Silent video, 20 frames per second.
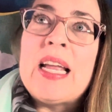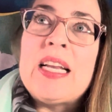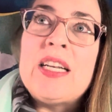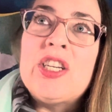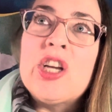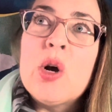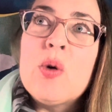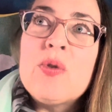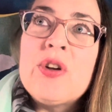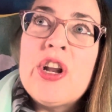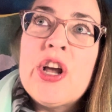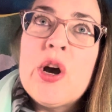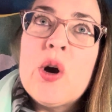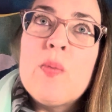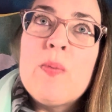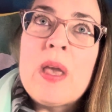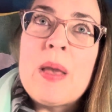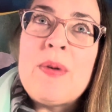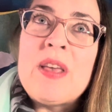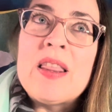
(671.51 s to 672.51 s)
don't know
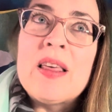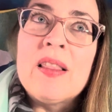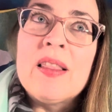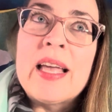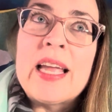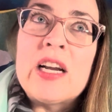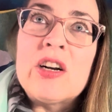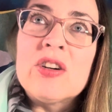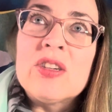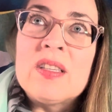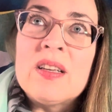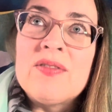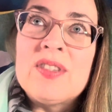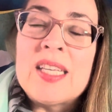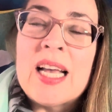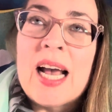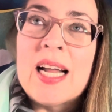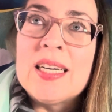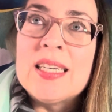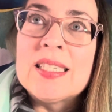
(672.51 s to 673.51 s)
maybe the layers of
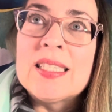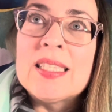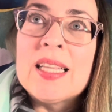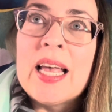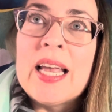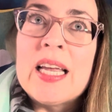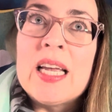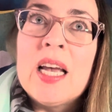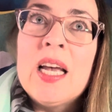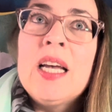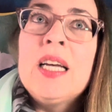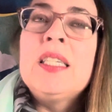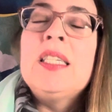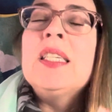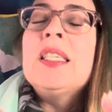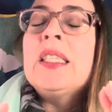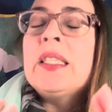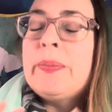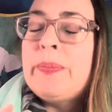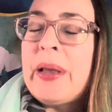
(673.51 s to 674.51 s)
sadness like
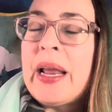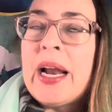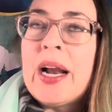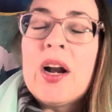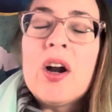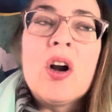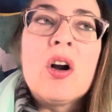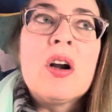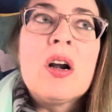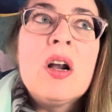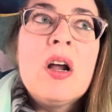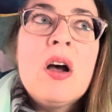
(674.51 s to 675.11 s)
despair